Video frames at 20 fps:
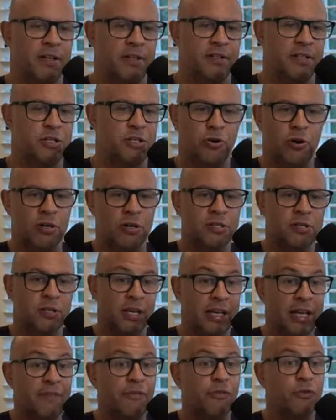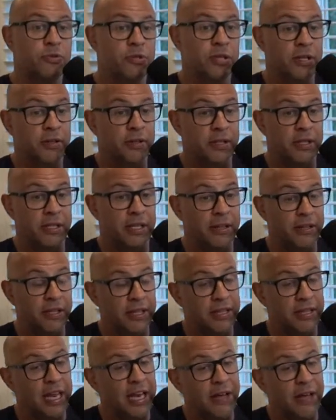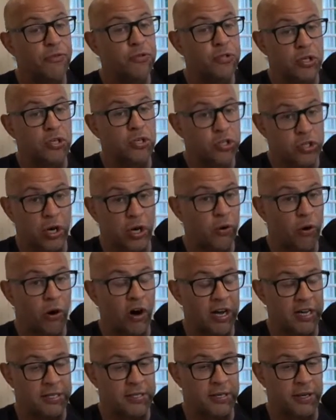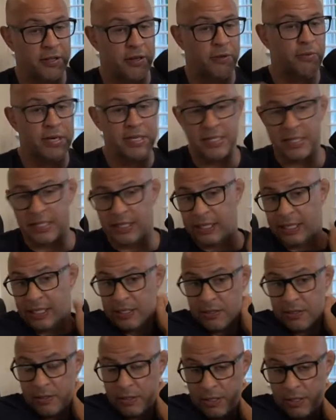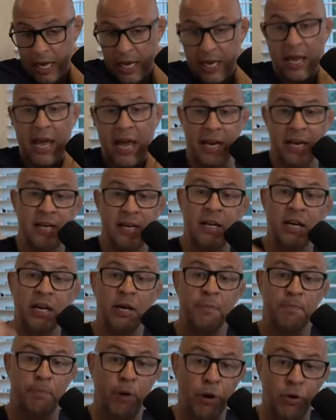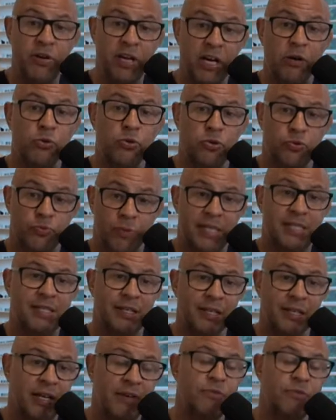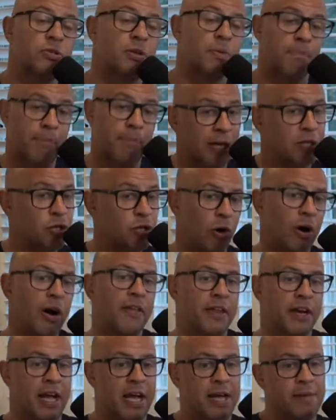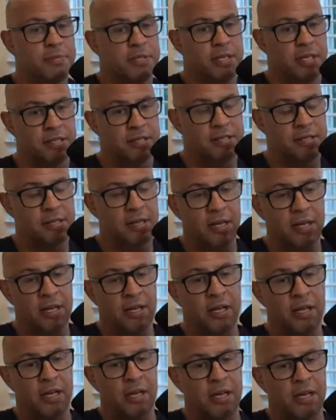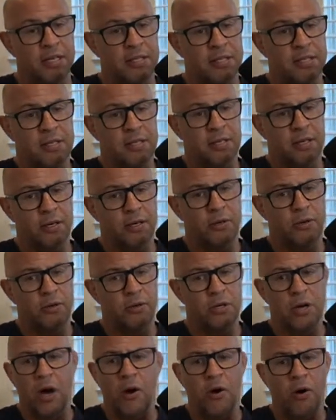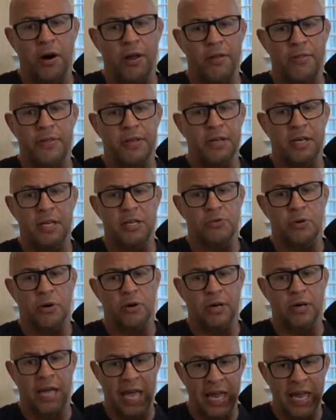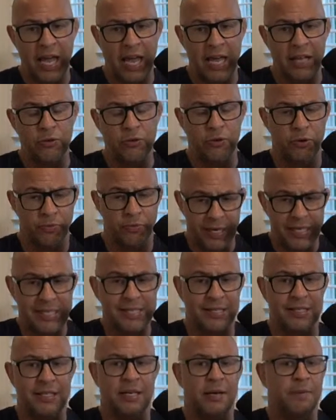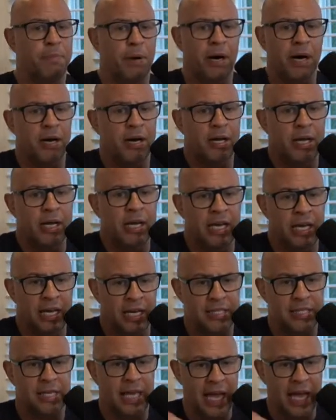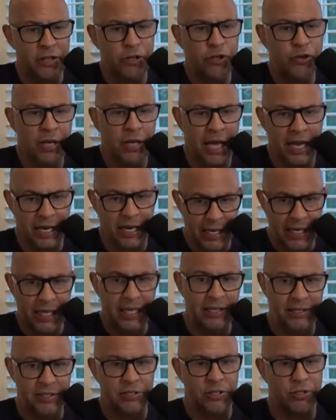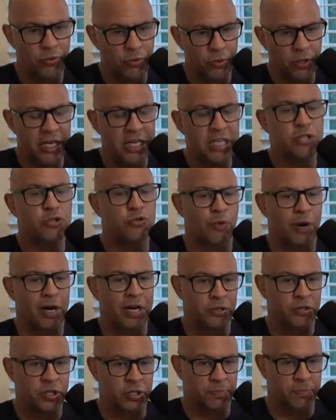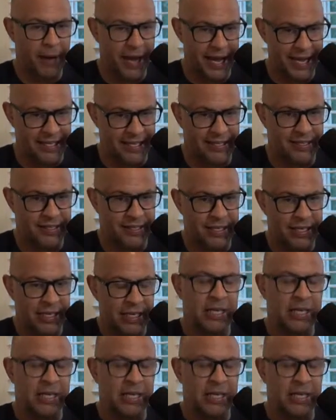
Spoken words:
This guy's levels, their levels are so high. So their wrestling is, and Bo Nickal's wrestling levels are much higher than Hamzat's. And so, no, I don't think Israel can handle the wrestling, but it's can you get into Israel's space